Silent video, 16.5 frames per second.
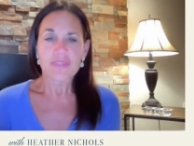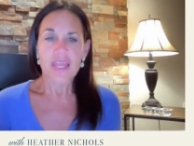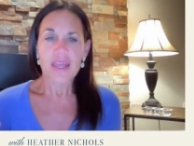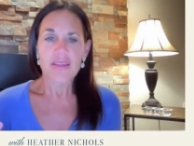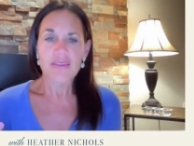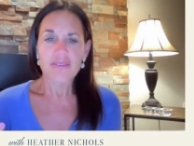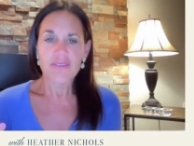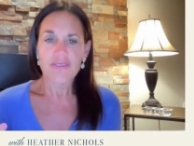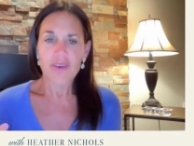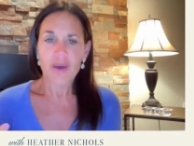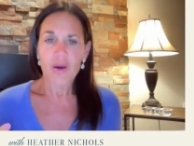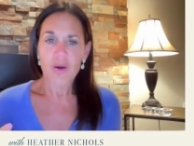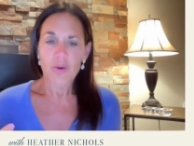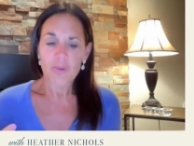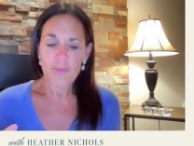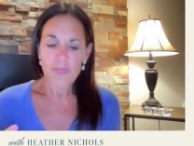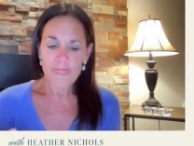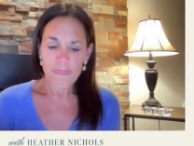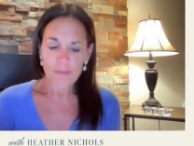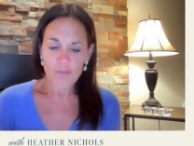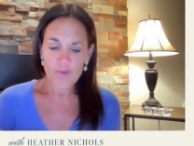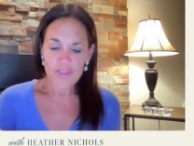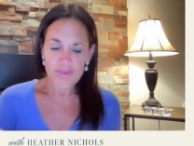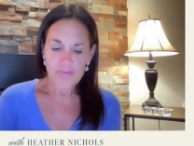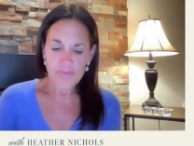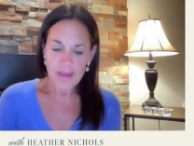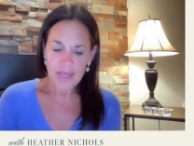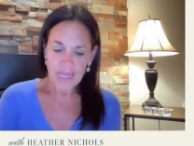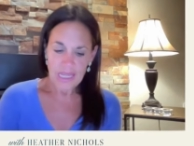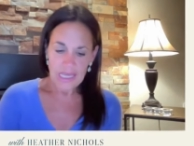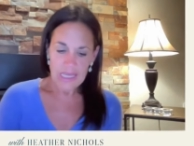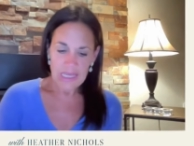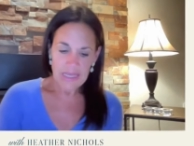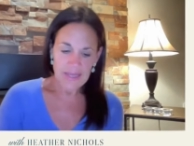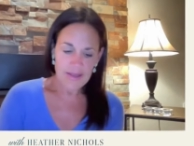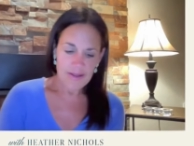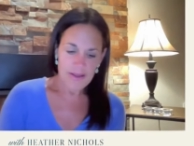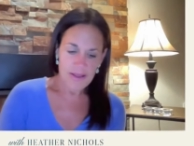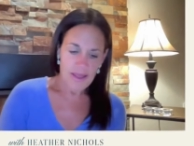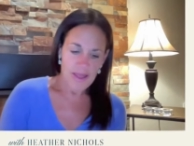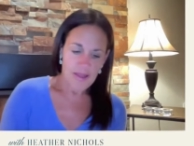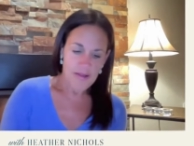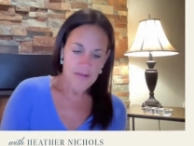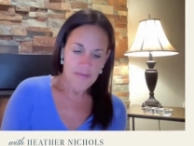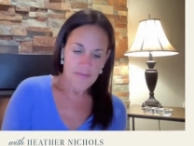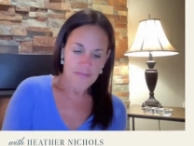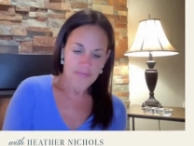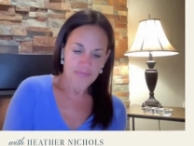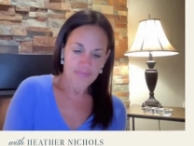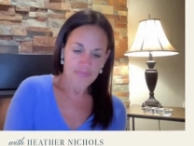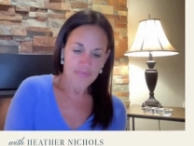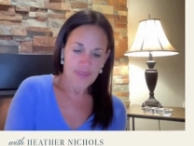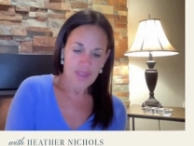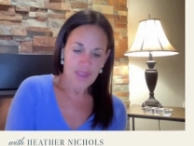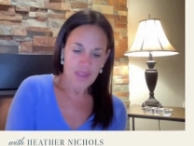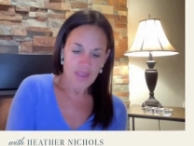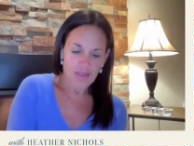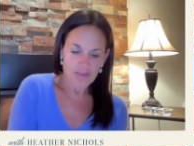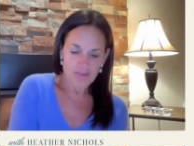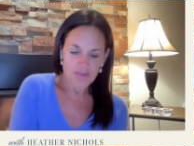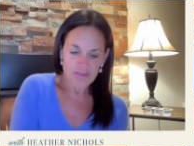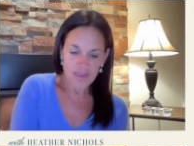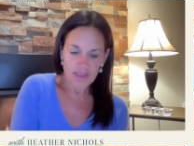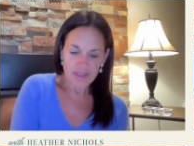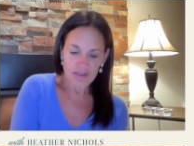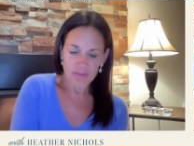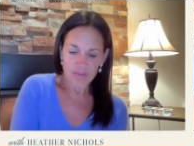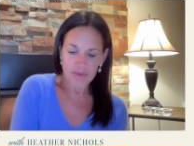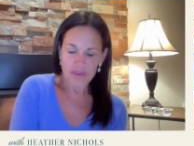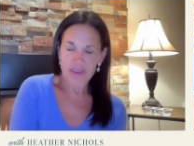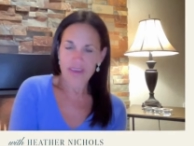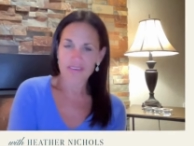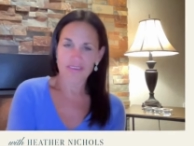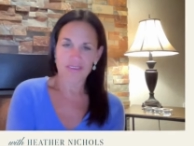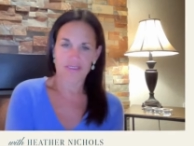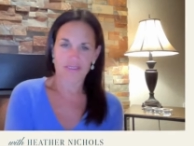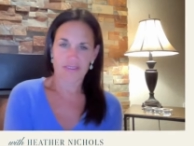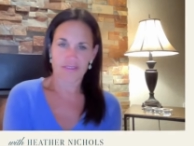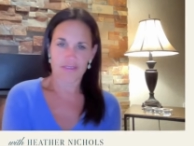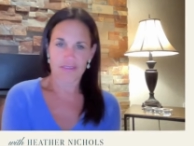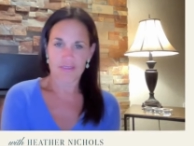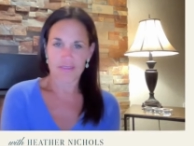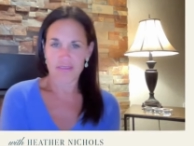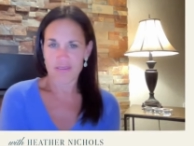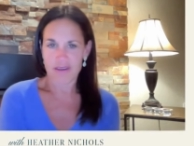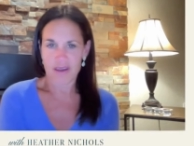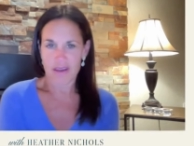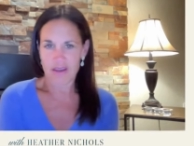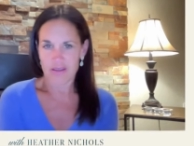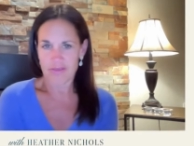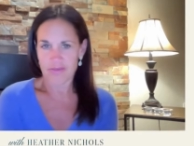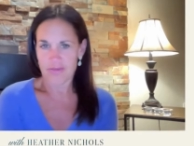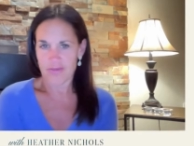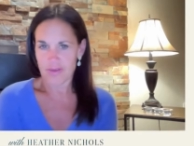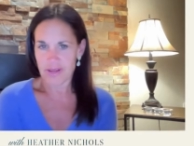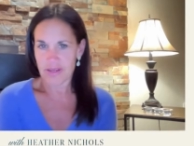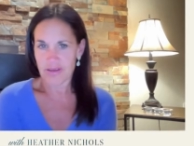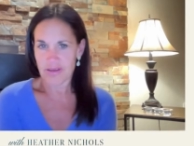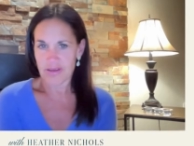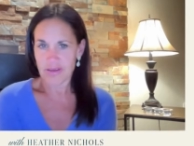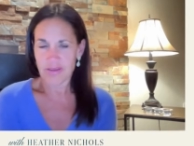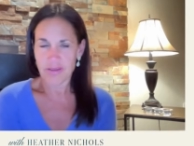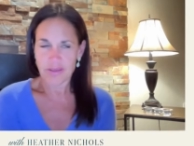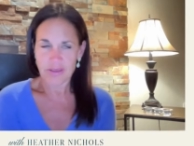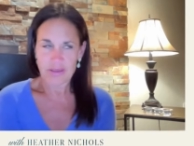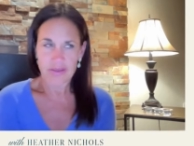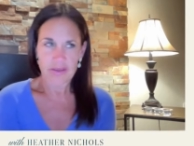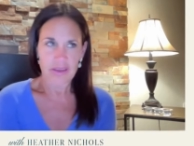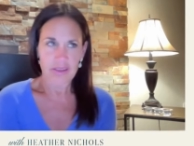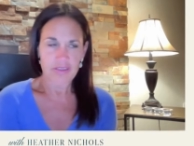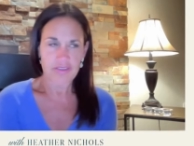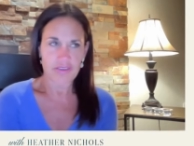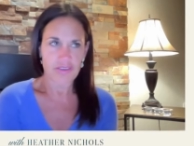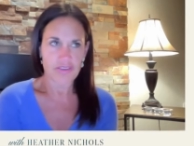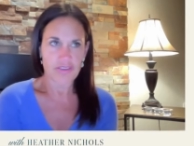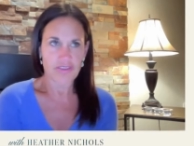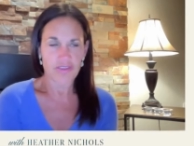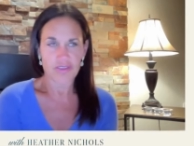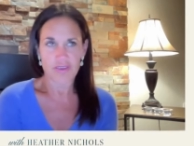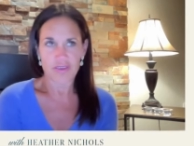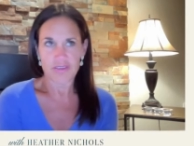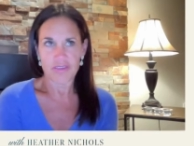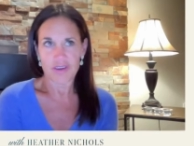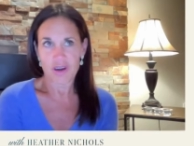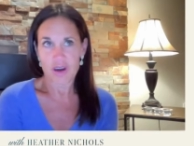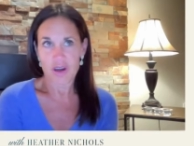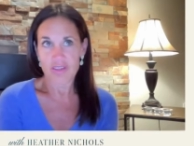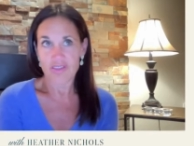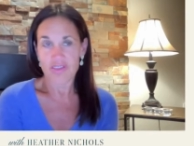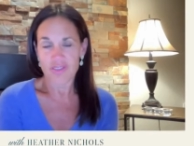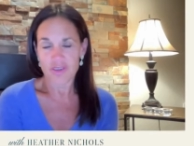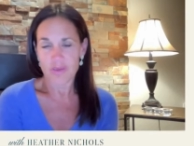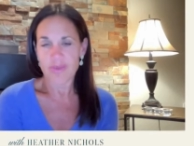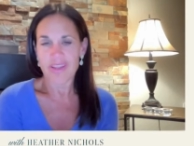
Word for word: And so with money, um, it's, and it, because it's not real, it's, it's, it's a construct.